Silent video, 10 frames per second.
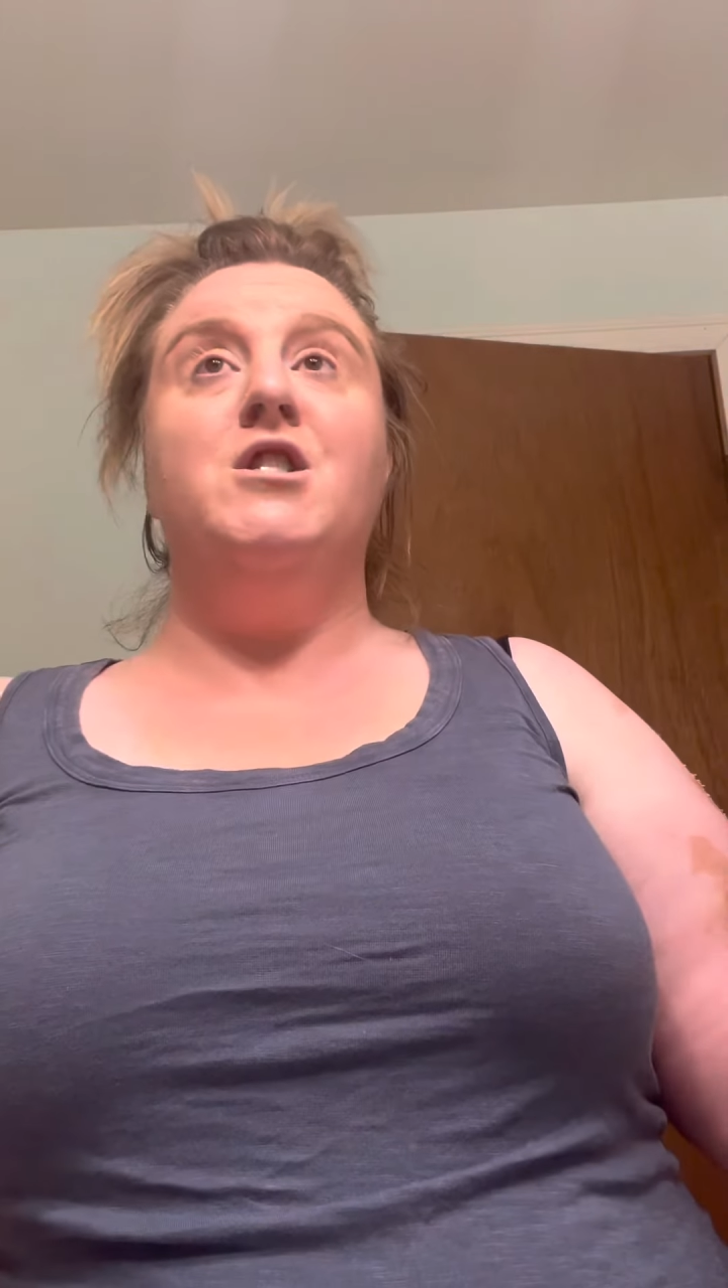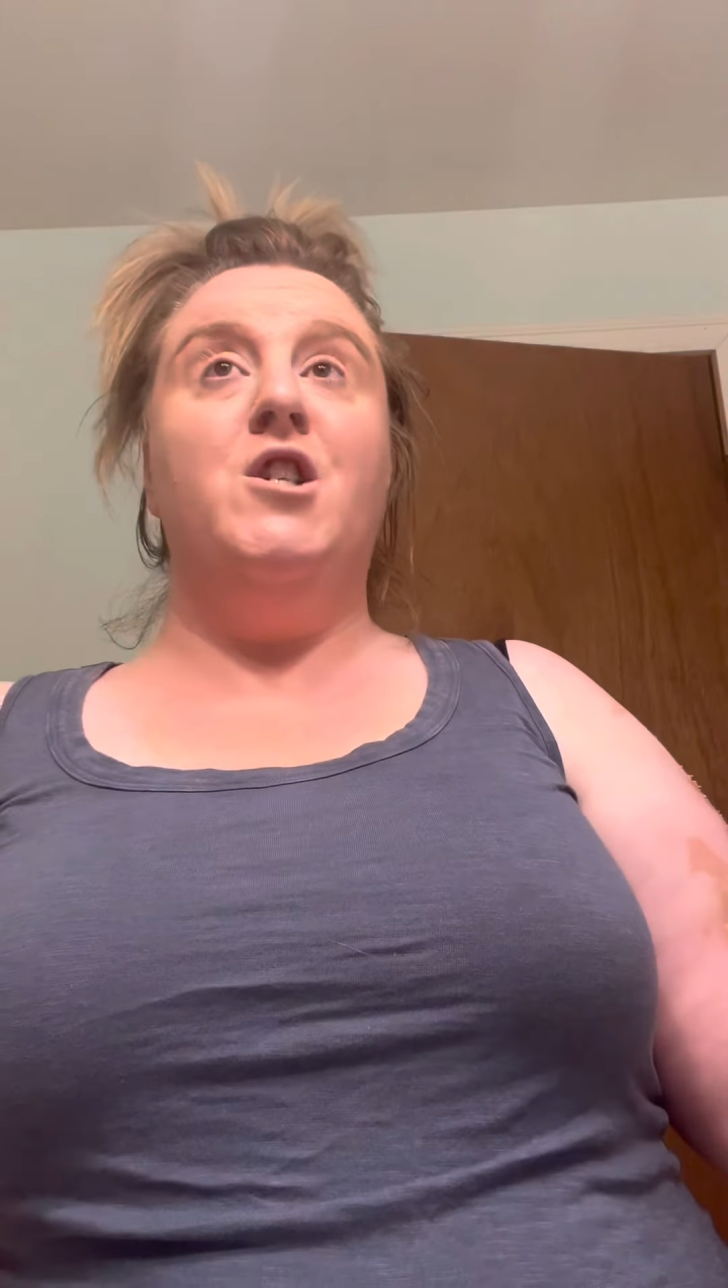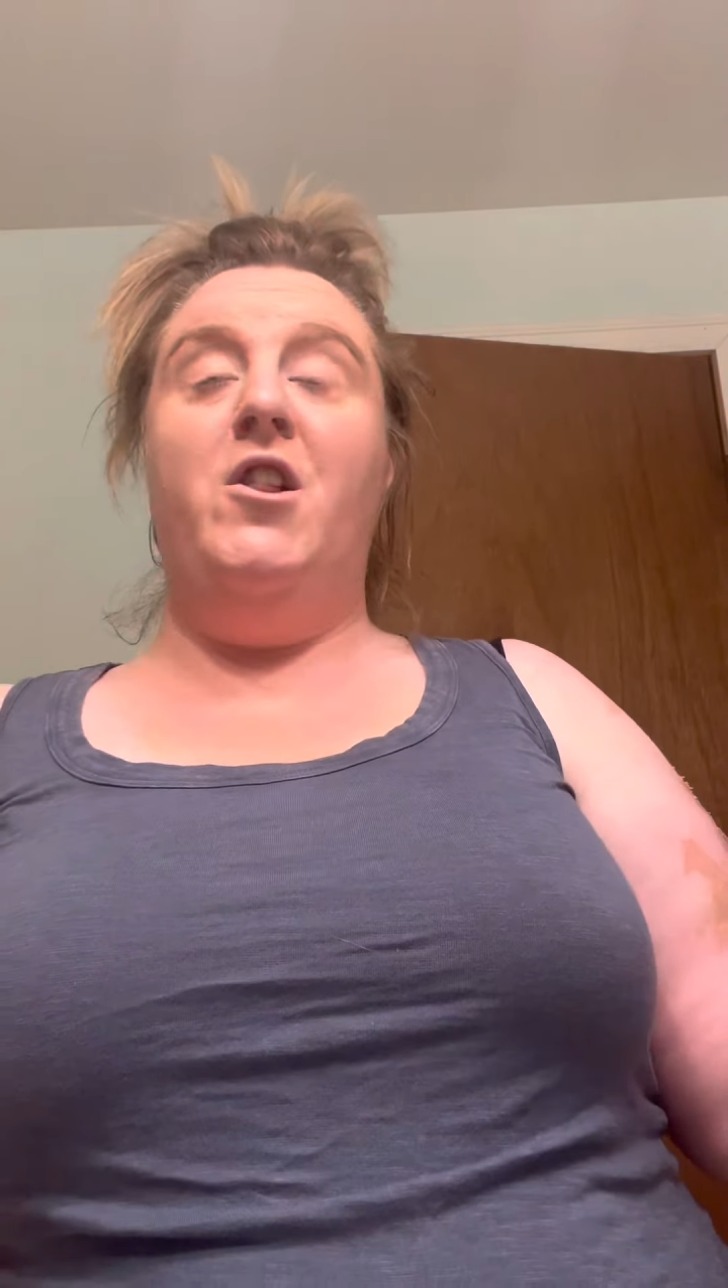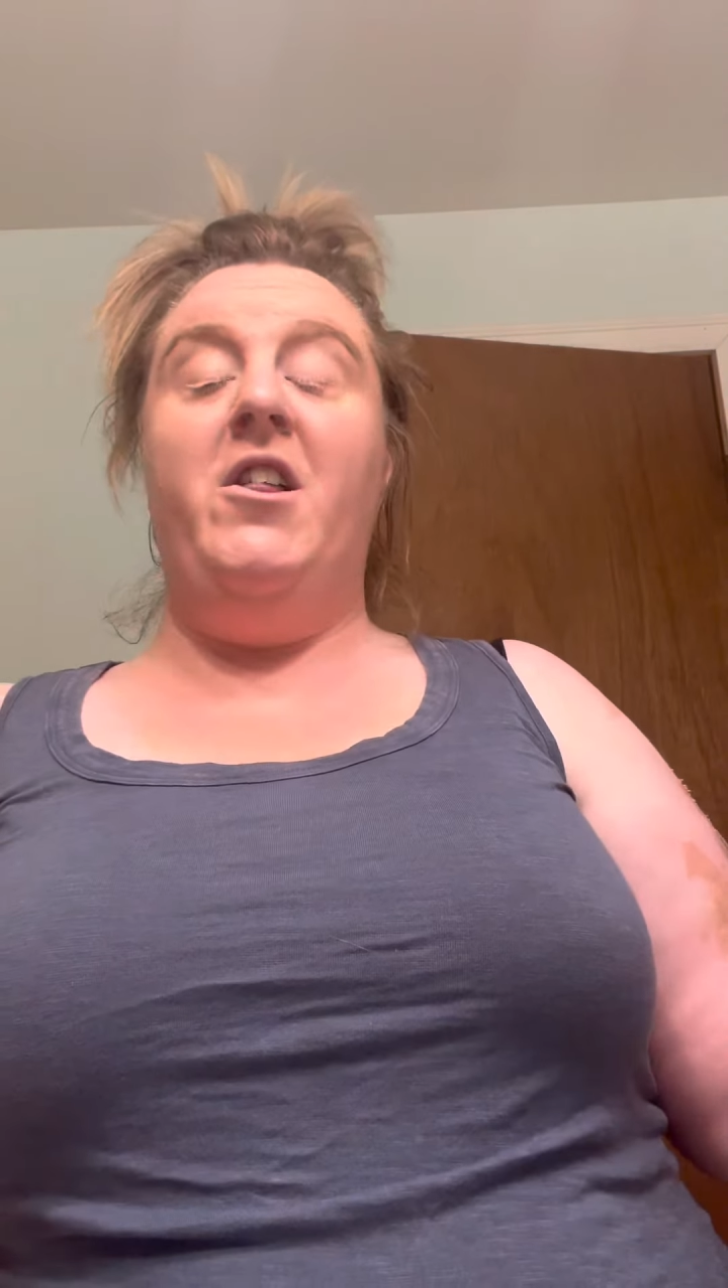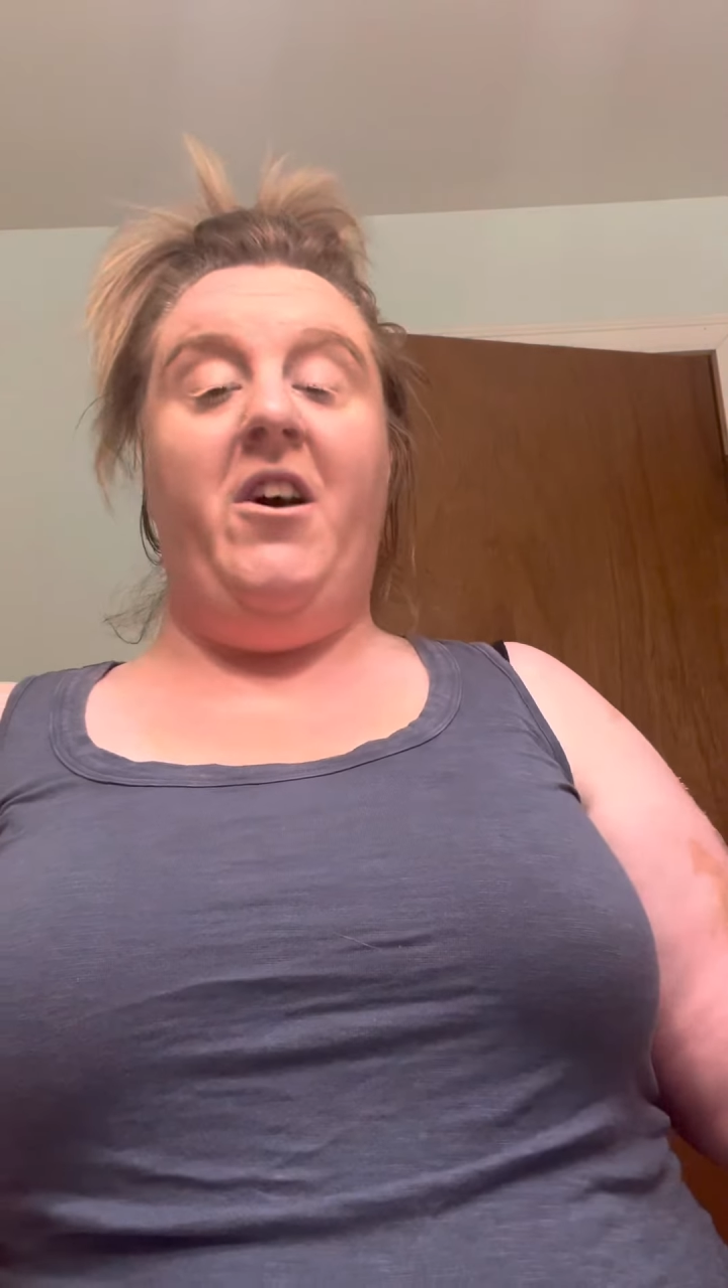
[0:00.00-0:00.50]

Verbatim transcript: to the